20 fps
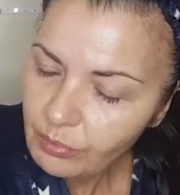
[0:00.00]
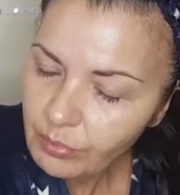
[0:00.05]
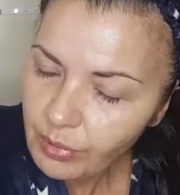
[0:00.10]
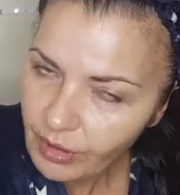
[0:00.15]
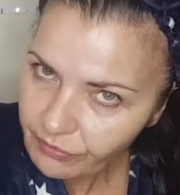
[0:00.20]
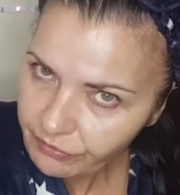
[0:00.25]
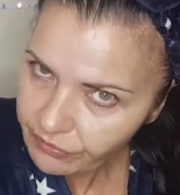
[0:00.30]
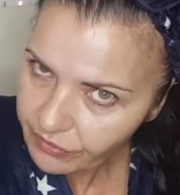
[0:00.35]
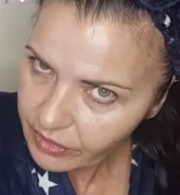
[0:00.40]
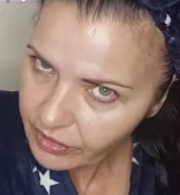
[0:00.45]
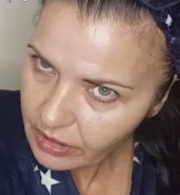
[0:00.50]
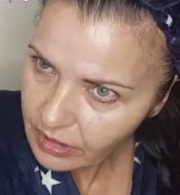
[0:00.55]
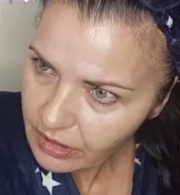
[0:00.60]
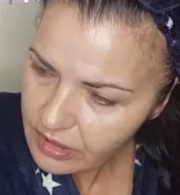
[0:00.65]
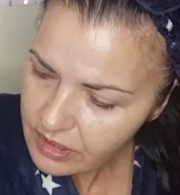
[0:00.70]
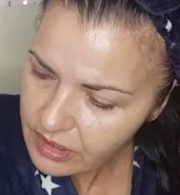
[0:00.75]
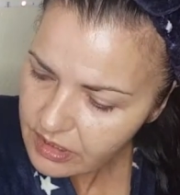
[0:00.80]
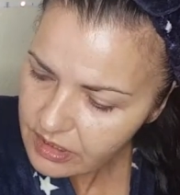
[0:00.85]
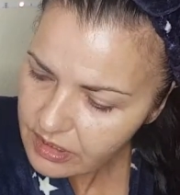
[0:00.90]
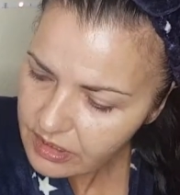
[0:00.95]

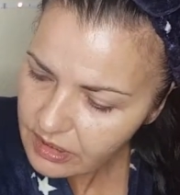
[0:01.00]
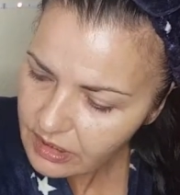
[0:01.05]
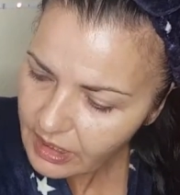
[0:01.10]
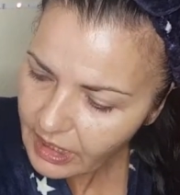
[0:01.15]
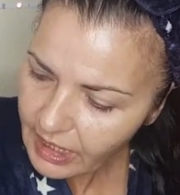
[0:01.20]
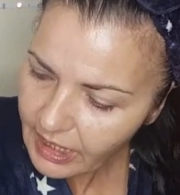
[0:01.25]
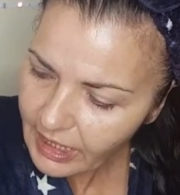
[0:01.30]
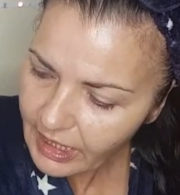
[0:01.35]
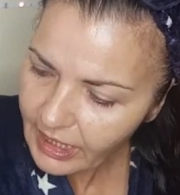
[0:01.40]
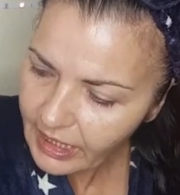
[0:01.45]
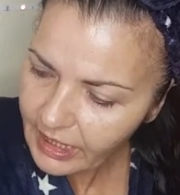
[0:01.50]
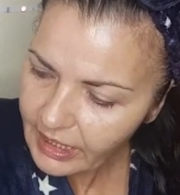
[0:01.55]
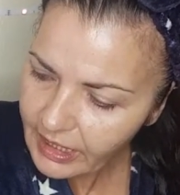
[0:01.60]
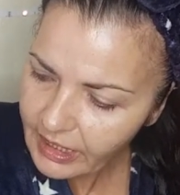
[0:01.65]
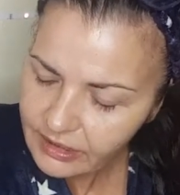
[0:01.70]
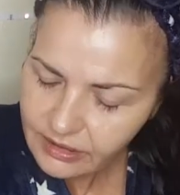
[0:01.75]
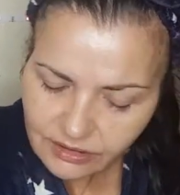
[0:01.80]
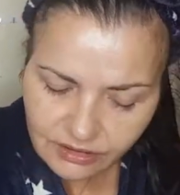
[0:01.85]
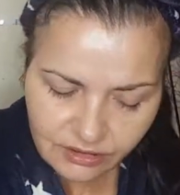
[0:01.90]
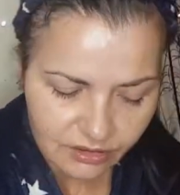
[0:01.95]
puffiness,
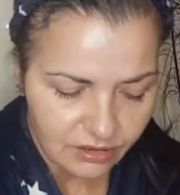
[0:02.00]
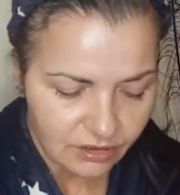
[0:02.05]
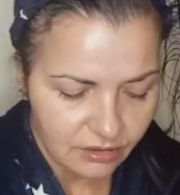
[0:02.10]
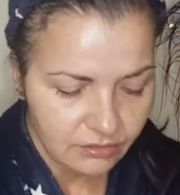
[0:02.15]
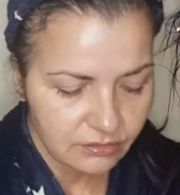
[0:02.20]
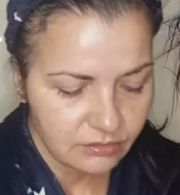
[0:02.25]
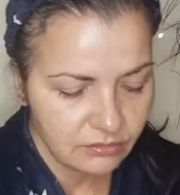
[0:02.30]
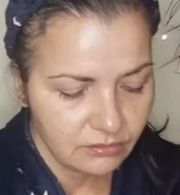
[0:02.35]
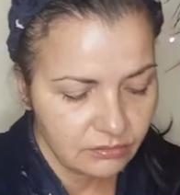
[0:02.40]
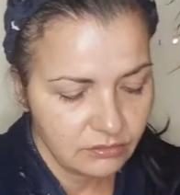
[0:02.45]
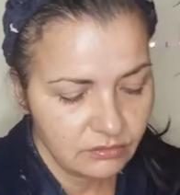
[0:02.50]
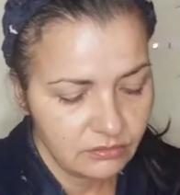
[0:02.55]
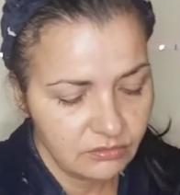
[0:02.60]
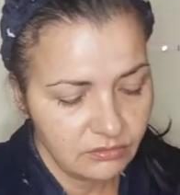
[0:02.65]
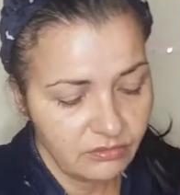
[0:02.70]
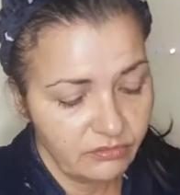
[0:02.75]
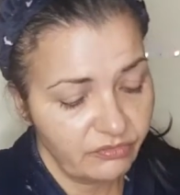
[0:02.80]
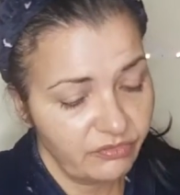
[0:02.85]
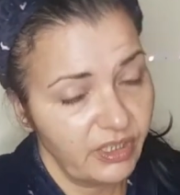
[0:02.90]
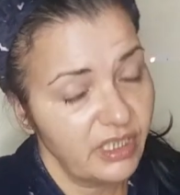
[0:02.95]
and
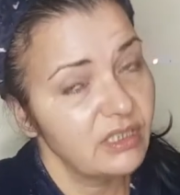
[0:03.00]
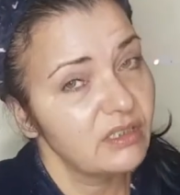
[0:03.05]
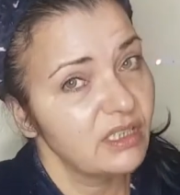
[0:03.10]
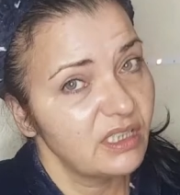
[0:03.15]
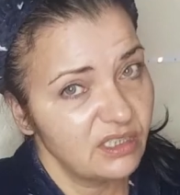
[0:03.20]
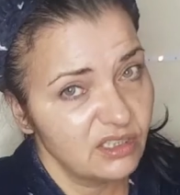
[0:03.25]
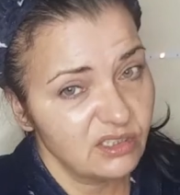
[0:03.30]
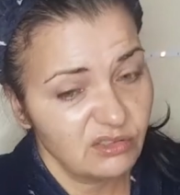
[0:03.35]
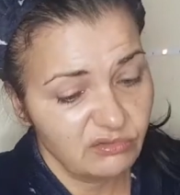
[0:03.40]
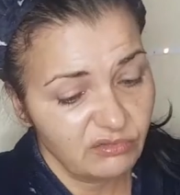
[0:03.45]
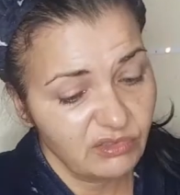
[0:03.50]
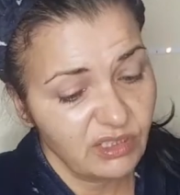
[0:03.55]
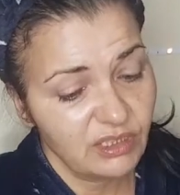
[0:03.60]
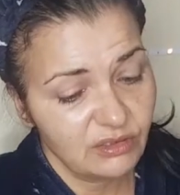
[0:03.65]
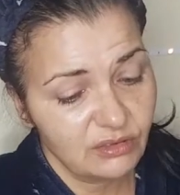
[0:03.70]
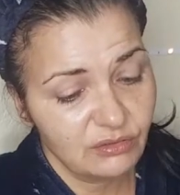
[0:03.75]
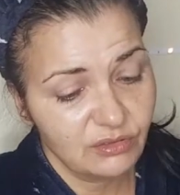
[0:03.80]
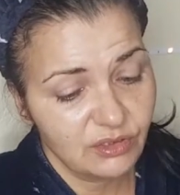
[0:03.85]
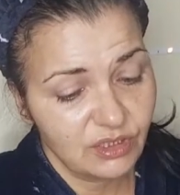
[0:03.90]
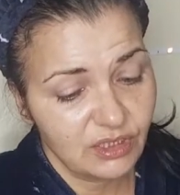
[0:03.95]
fine lines and
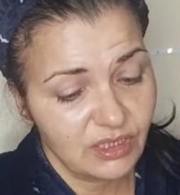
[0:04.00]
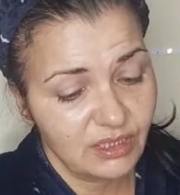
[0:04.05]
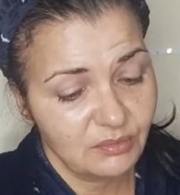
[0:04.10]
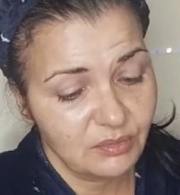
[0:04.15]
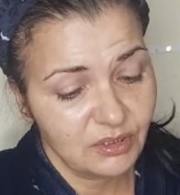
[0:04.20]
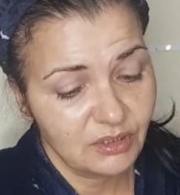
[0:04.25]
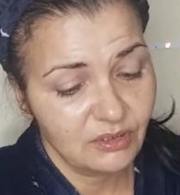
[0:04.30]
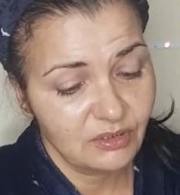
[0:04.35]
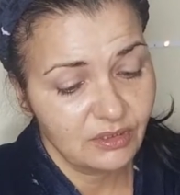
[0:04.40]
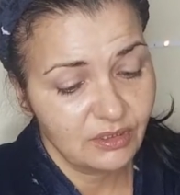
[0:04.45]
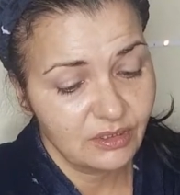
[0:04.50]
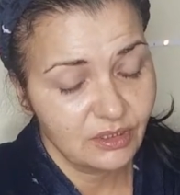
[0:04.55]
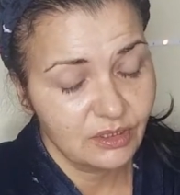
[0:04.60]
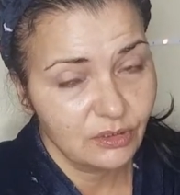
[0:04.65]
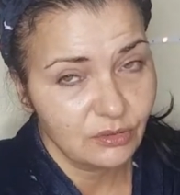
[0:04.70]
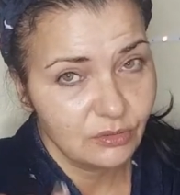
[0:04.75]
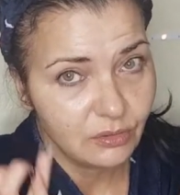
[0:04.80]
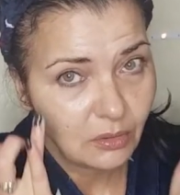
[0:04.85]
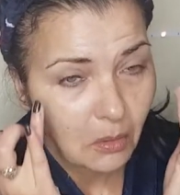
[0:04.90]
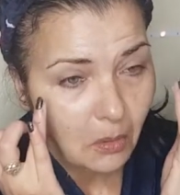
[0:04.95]
wrinkles, yeah, because,
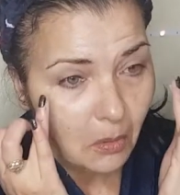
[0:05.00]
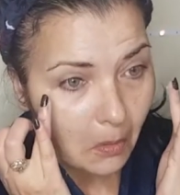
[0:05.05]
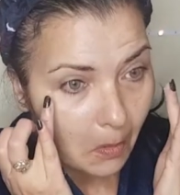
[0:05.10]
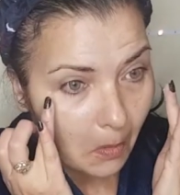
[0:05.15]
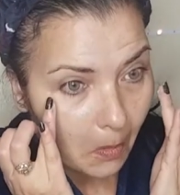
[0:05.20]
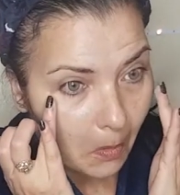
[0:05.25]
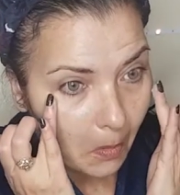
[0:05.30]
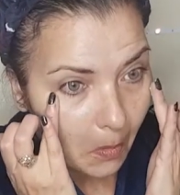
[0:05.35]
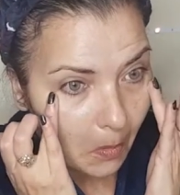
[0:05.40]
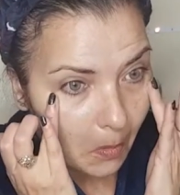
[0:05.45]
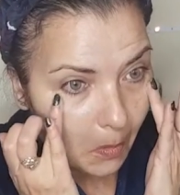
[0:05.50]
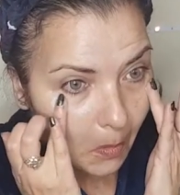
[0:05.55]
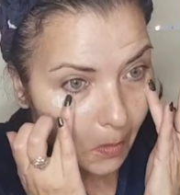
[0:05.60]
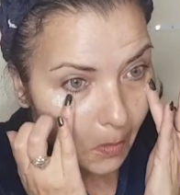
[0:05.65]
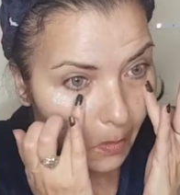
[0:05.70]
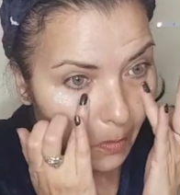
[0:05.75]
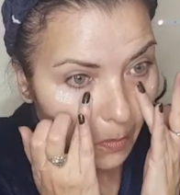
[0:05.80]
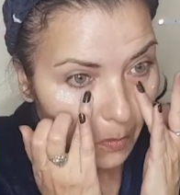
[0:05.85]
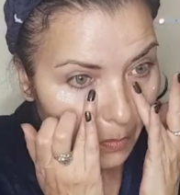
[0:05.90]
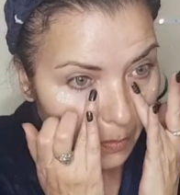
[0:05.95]
you know,
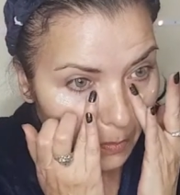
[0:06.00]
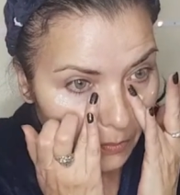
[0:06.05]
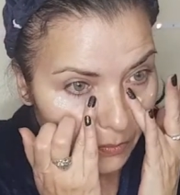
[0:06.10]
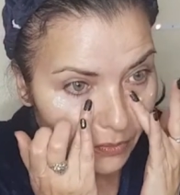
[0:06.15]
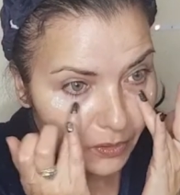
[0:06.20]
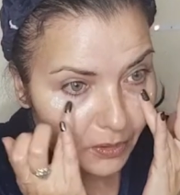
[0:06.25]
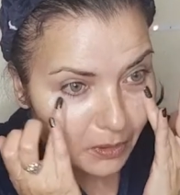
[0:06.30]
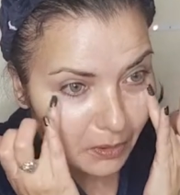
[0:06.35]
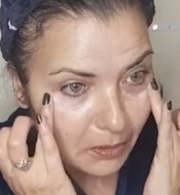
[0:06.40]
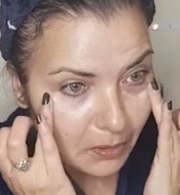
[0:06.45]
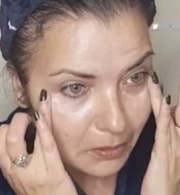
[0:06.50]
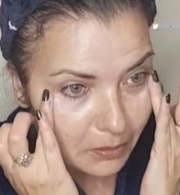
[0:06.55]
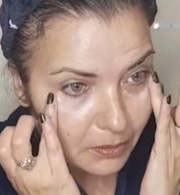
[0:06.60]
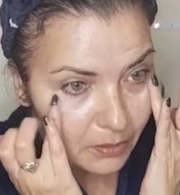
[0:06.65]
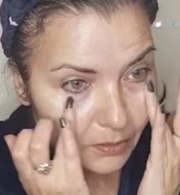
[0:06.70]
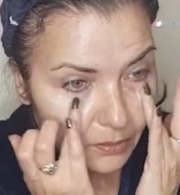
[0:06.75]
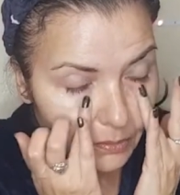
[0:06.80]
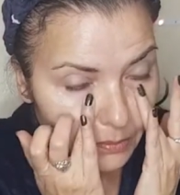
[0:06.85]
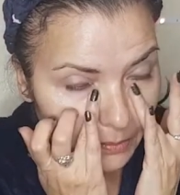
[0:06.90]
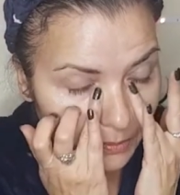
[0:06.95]
the
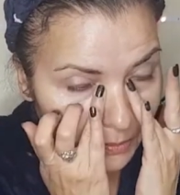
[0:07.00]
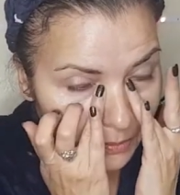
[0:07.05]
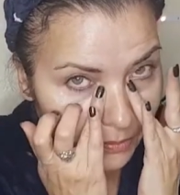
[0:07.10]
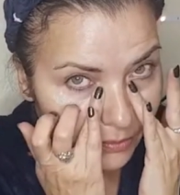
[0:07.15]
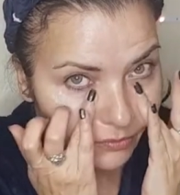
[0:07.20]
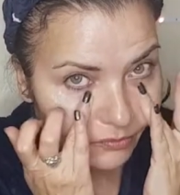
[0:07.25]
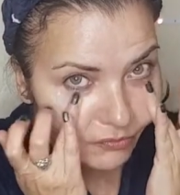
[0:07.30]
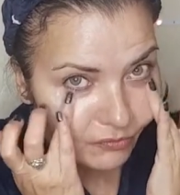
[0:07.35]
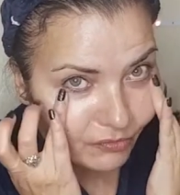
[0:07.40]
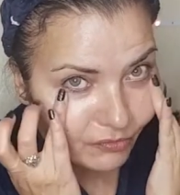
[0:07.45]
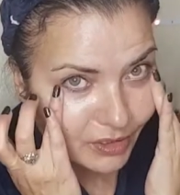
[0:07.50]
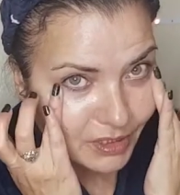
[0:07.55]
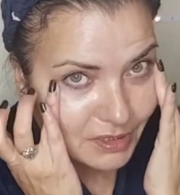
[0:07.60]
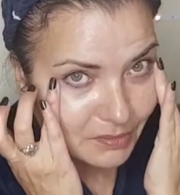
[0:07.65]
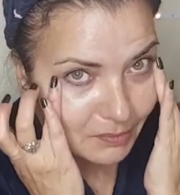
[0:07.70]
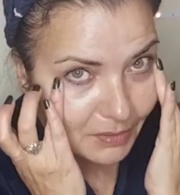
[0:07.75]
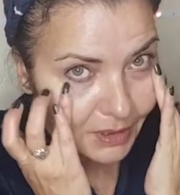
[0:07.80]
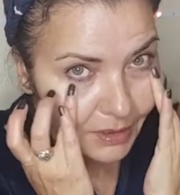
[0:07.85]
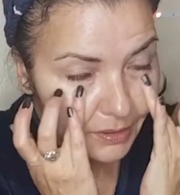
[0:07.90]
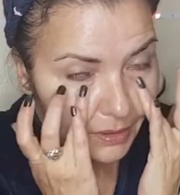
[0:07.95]

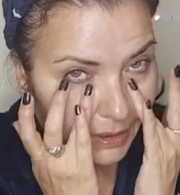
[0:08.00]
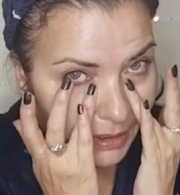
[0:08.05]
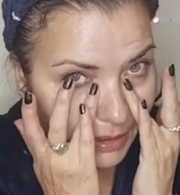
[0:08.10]
vitamin